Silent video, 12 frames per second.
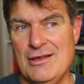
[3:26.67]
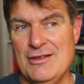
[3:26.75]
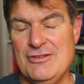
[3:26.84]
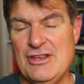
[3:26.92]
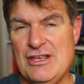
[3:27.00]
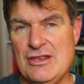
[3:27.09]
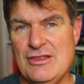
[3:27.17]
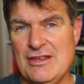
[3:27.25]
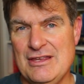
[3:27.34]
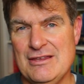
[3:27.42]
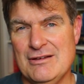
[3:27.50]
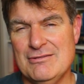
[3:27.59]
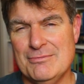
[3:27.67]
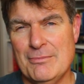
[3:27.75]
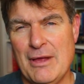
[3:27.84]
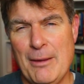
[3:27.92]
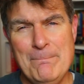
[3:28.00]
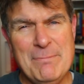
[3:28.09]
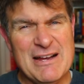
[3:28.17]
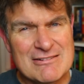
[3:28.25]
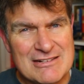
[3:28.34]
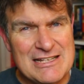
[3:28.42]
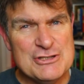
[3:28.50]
the ability